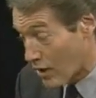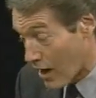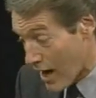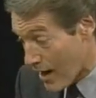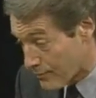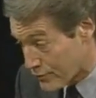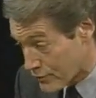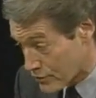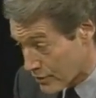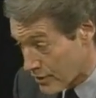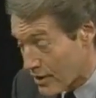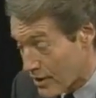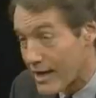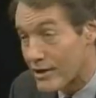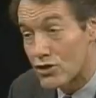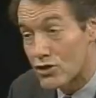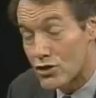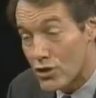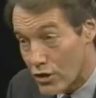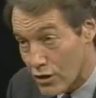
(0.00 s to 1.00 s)
cops,
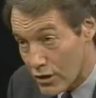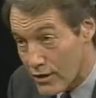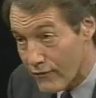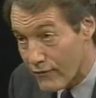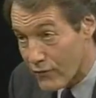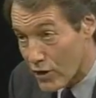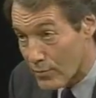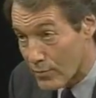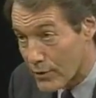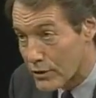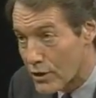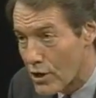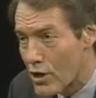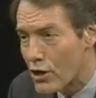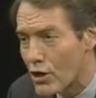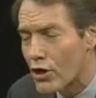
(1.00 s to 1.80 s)
and certainly Furman,